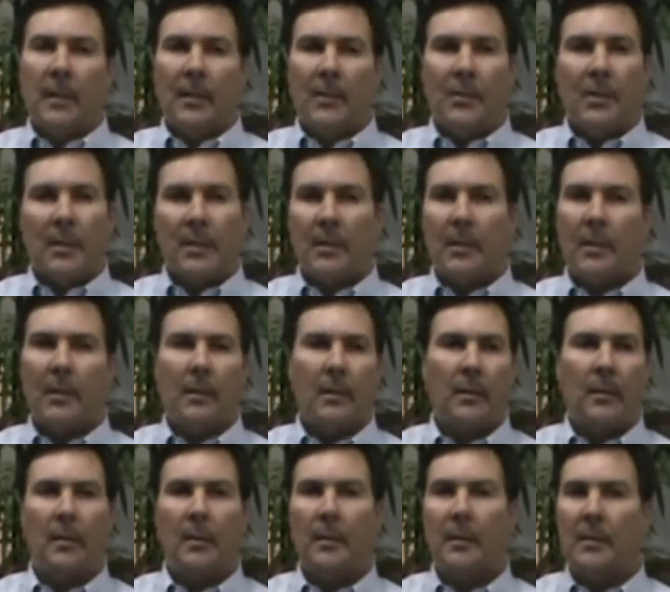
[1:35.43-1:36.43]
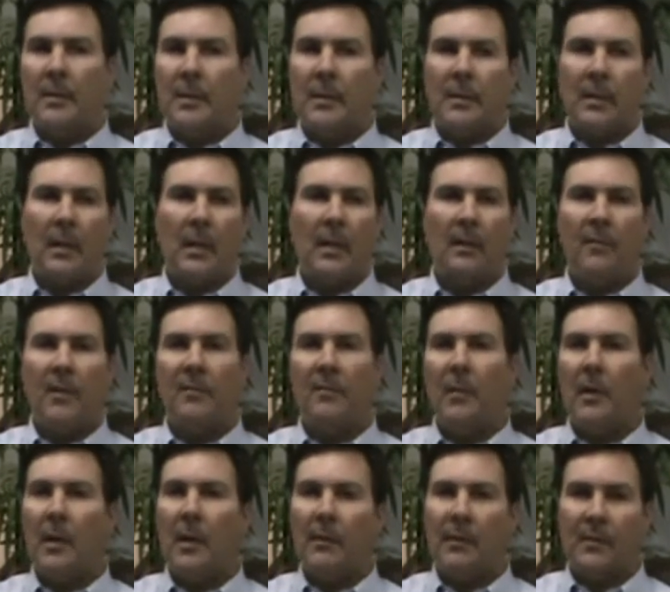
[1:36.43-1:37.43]
it just kind of
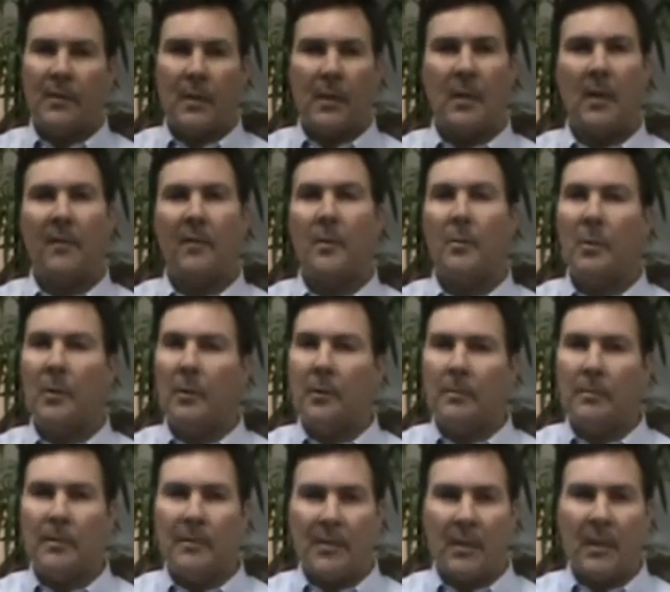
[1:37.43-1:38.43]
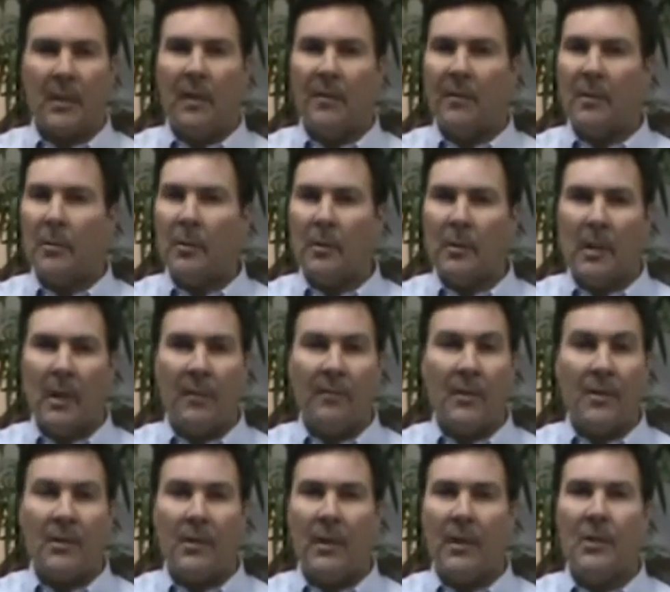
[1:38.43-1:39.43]
evolved. It was a comfortable
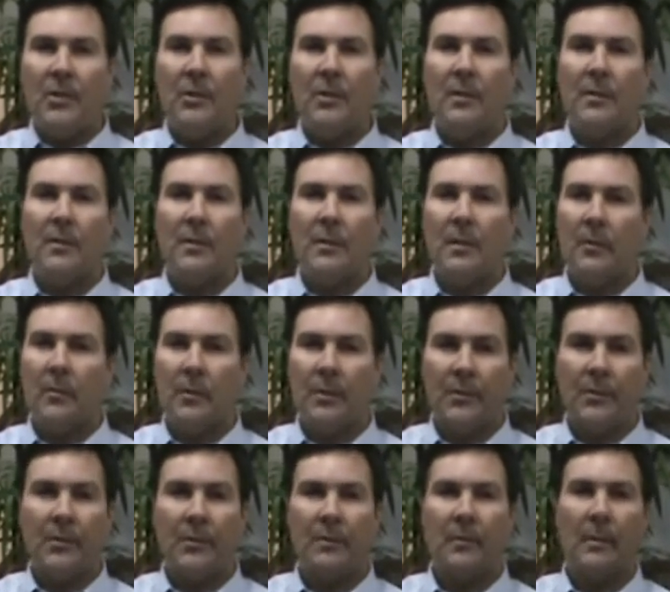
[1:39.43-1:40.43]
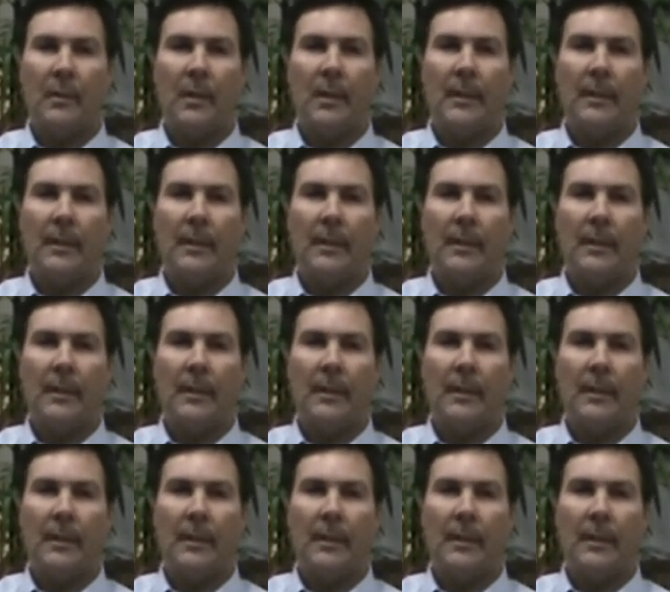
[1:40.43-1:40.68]
conversations. It was